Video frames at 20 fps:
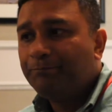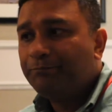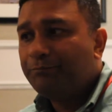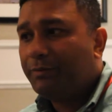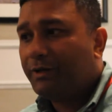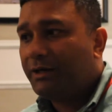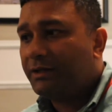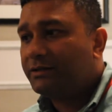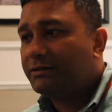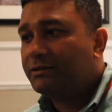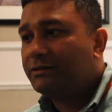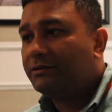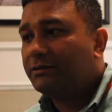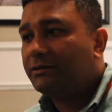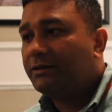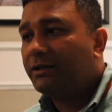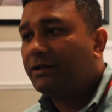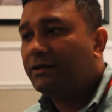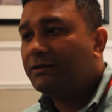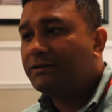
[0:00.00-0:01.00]
but
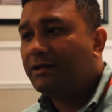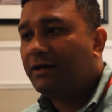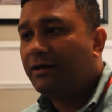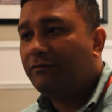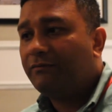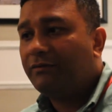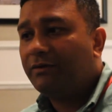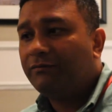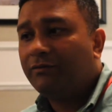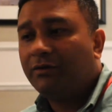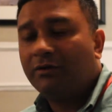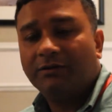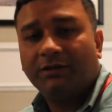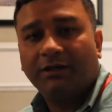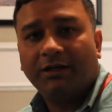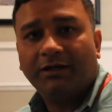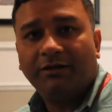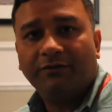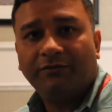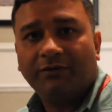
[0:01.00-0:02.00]
things have evolved
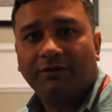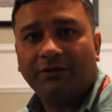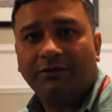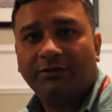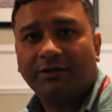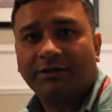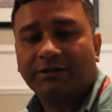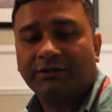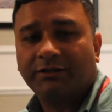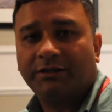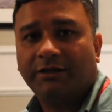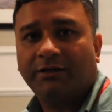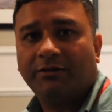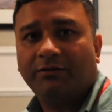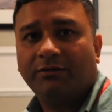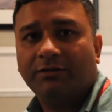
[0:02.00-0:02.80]
in a different direction now.